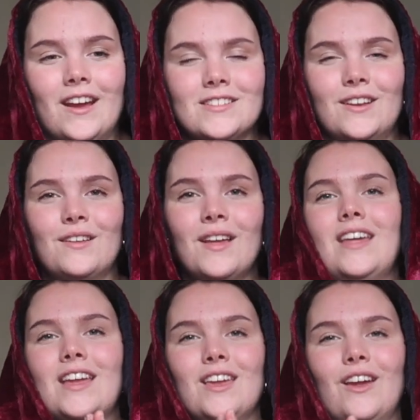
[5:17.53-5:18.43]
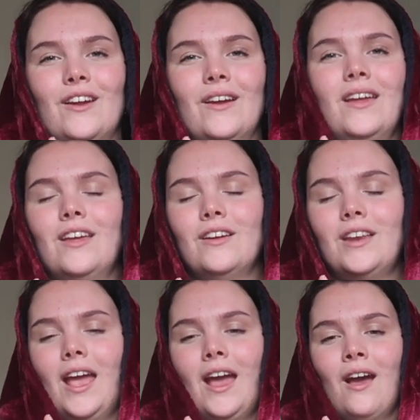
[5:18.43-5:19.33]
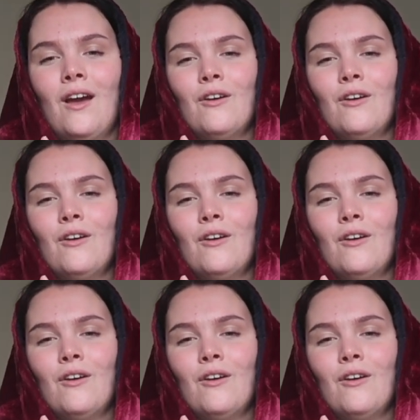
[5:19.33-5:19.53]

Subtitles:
So thank you, the Oodie,